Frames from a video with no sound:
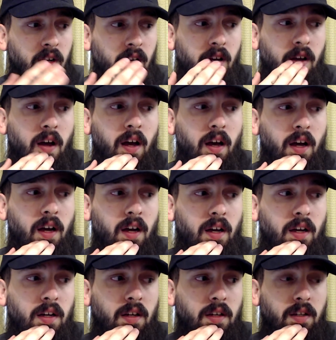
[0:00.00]

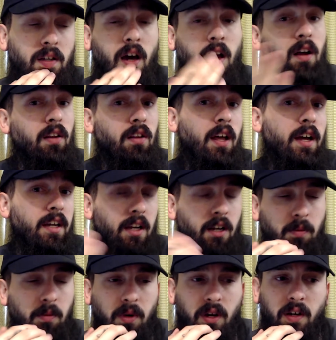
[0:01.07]
Not unlike
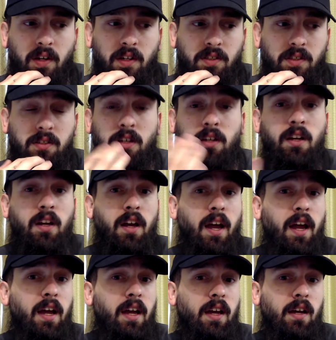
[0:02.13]
Harry Potter, I should say.
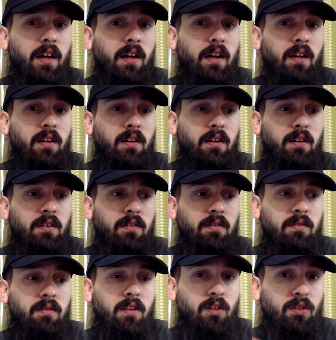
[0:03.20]
And
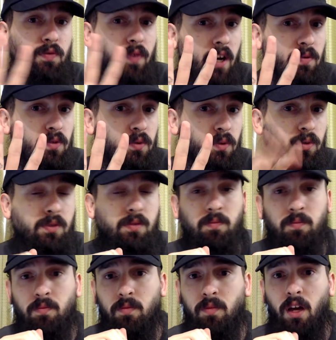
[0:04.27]
there's 5 schools.
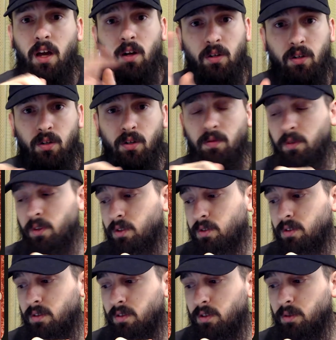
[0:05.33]
I'll go over
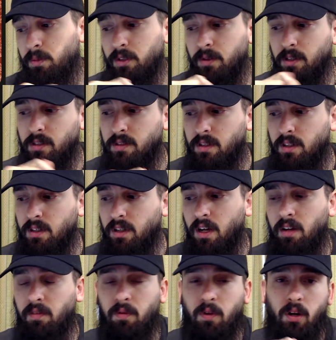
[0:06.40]
those in a little bit because they
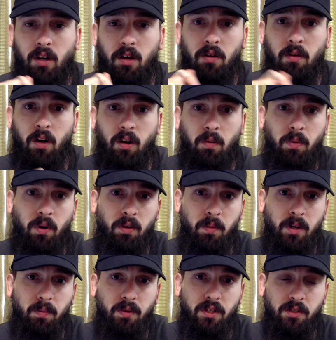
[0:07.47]
are a part of
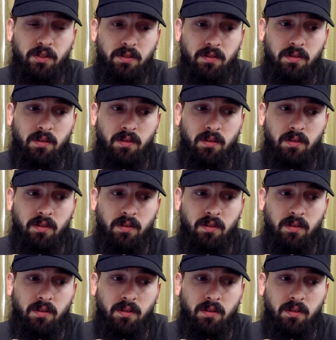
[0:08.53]
my predictions.